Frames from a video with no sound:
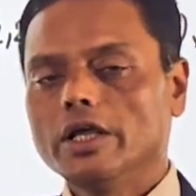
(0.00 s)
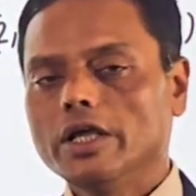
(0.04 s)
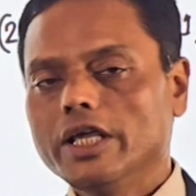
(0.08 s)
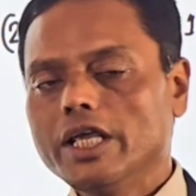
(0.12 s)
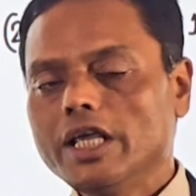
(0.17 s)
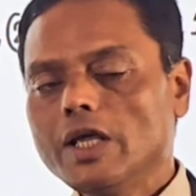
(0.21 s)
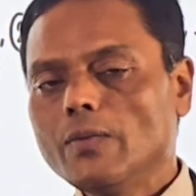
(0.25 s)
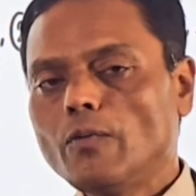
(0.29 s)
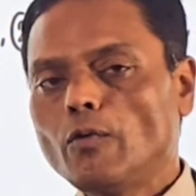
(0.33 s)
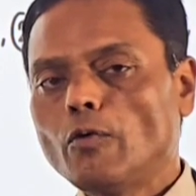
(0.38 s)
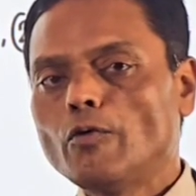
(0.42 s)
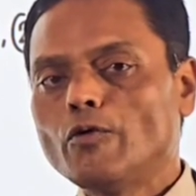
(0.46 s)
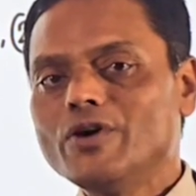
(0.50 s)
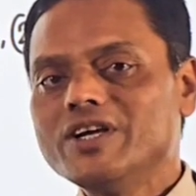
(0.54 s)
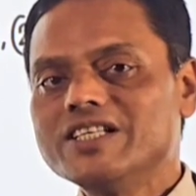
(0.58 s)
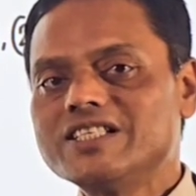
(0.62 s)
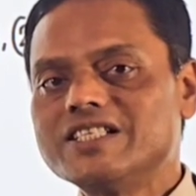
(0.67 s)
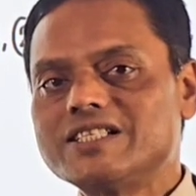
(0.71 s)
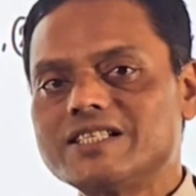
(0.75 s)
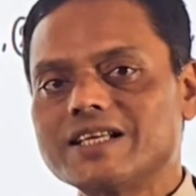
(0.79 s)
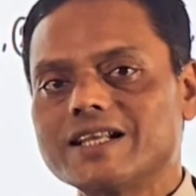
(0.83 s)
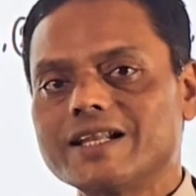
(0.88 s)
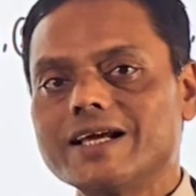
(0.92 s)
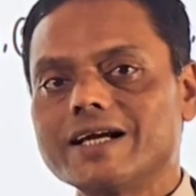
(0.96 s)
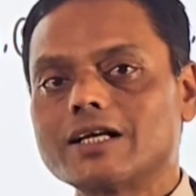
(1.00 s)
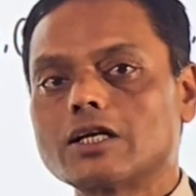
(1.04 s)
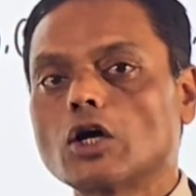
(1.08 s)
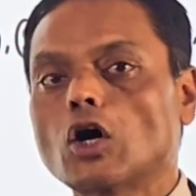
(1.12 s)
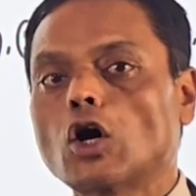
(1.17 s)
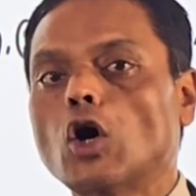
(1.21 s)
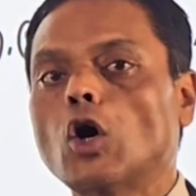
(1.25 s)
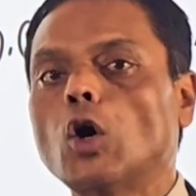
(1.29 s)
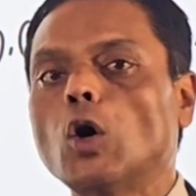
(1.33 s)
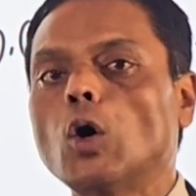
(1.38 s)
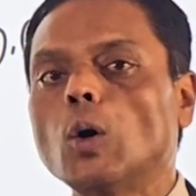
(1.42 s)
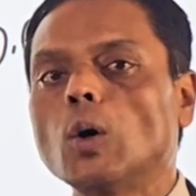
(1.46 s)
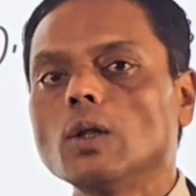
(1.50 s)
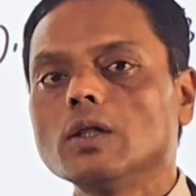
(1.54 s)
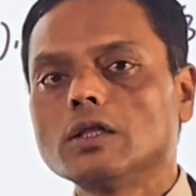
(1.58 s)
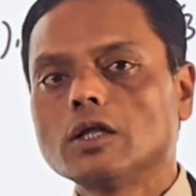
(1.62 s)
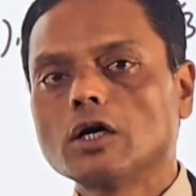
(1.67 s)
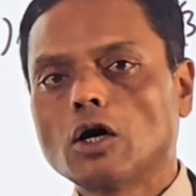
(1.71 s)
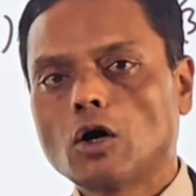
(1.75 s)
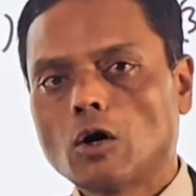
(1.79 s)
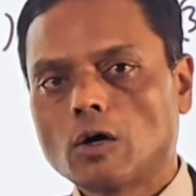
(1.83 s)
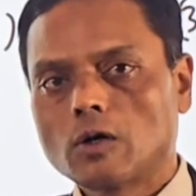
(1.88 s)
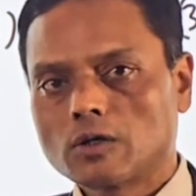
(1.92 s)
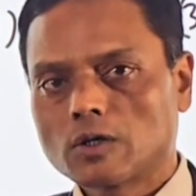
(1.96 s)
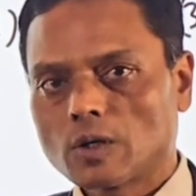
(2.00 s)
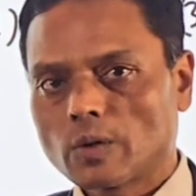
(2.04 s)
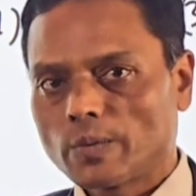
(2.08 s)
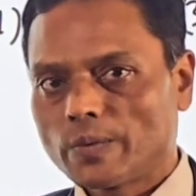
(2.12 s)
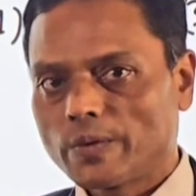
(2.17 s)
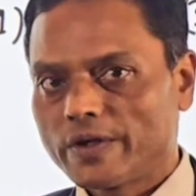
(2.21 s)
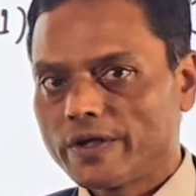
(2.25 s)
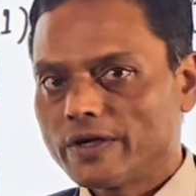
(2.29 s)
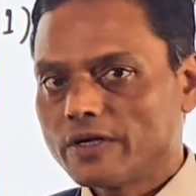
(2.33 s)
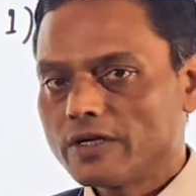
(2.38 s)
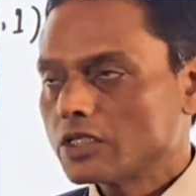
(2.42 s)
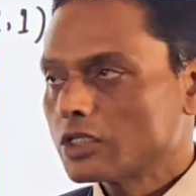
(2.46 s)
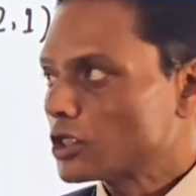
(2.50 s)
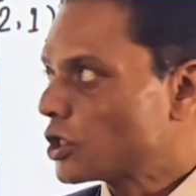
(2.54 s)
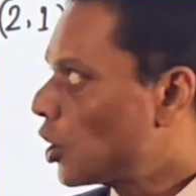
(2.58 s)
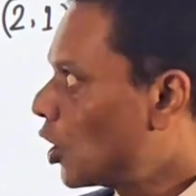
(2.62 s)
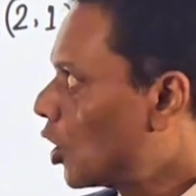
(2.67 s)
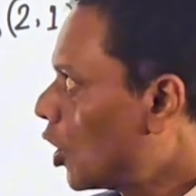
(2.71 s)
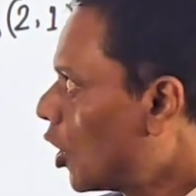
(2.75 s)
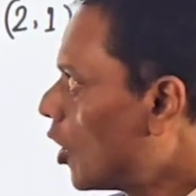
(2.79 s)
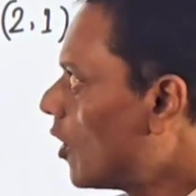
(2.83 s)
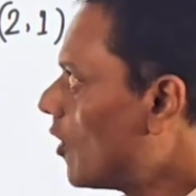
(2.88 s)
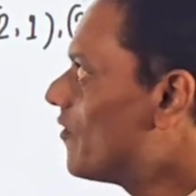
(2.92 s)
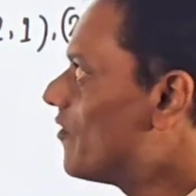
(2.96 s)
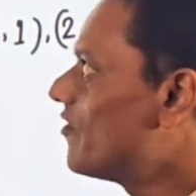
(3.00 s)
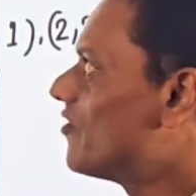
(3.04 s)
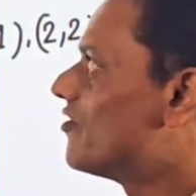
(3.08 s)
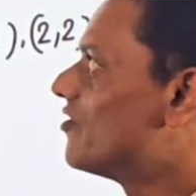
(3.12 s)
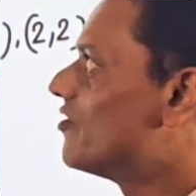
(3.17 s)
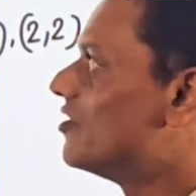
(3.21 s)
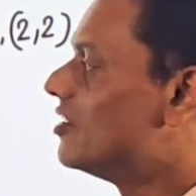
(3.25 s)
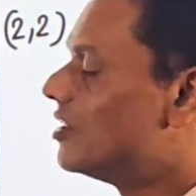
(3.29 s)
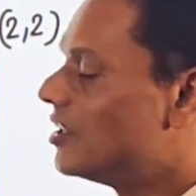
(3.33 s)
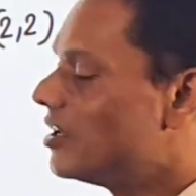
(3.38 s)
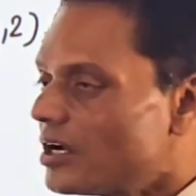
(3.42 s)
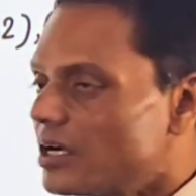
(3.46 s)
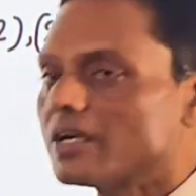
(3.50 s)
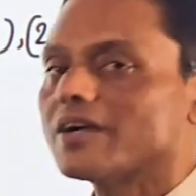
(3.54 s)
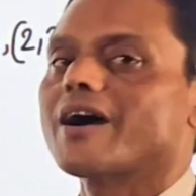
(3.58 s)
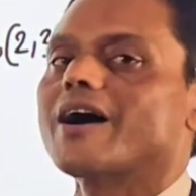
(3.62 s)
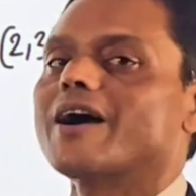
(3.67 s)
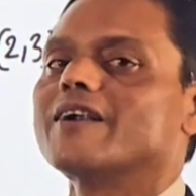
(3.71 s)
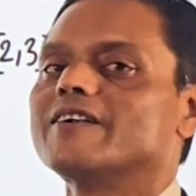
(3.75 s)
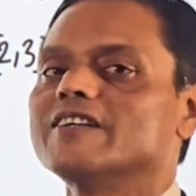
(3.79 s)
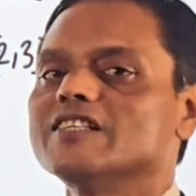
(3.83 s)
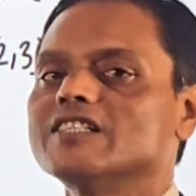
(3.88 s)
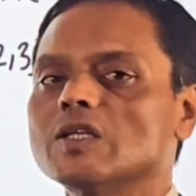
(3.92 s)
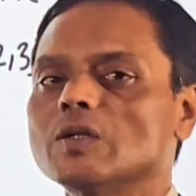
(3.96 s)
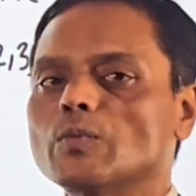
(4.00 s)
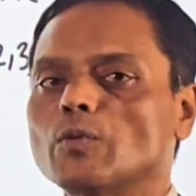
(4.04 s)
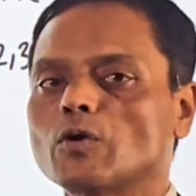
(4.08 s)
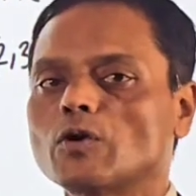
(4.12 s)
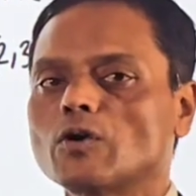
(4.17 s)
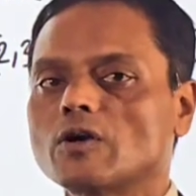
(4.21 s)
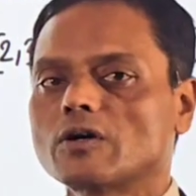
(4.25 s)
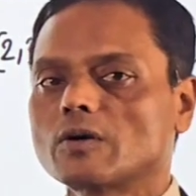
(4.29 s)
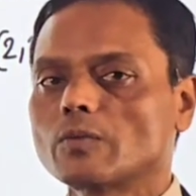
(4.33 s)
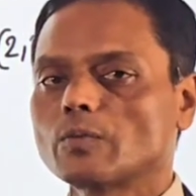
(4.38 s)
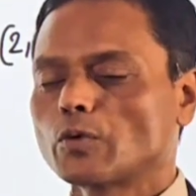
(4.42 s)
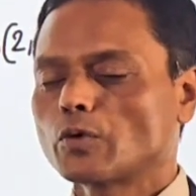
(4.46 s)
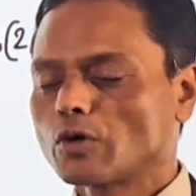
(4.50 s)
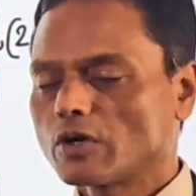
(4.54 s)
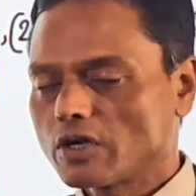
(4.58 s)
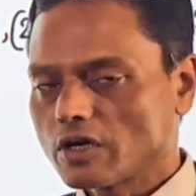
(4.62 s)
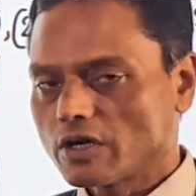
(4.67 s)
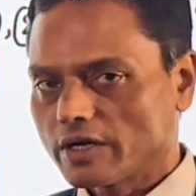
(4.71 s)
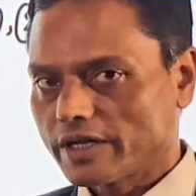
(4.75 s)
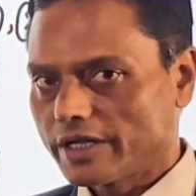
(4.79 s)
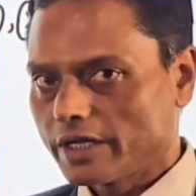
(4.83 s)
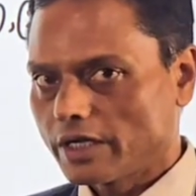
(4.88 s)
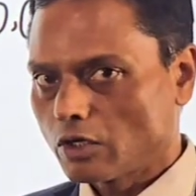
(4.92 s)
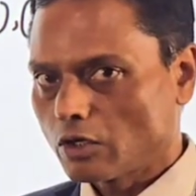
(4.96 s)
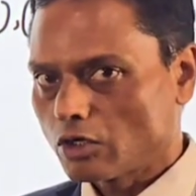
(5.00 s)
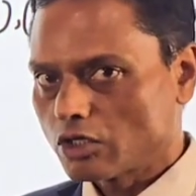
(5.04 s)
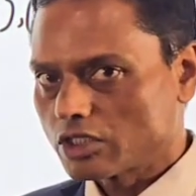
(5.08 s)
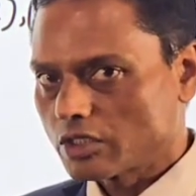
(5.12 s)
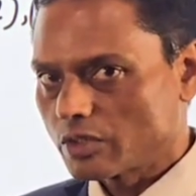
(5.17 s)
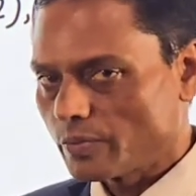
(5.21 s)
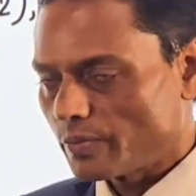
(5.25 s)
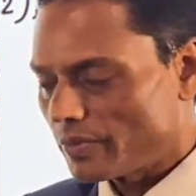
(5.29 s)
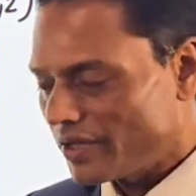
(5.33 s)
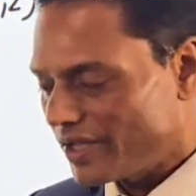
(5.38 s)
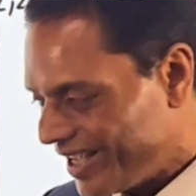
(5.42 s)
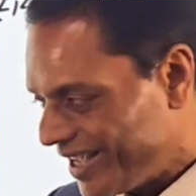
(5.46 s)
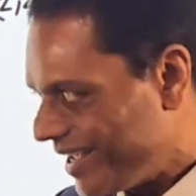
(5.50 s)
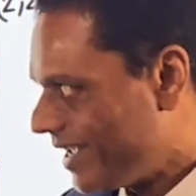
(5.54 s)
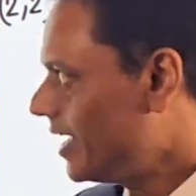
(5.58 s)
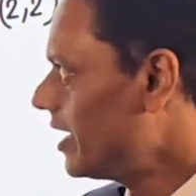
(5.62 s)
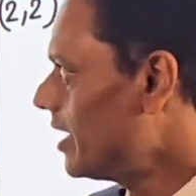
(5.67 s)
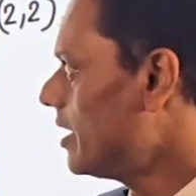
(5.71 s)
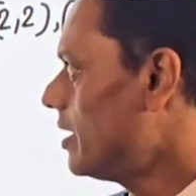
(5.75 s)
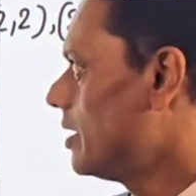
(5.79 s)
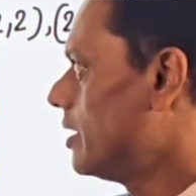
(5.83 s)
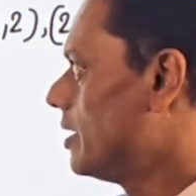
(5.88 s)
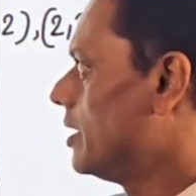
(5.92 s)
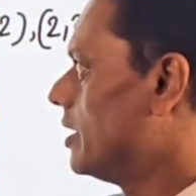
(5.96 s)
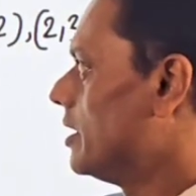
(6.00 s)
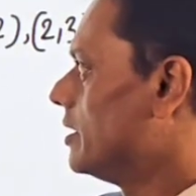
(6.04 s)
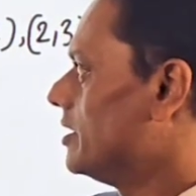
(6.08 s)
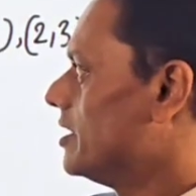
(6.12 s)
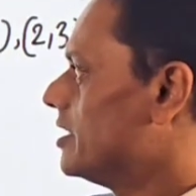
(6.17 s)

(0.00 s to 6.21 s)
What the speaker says: if we select all the ordered pairs of the Cartesian product A cross A,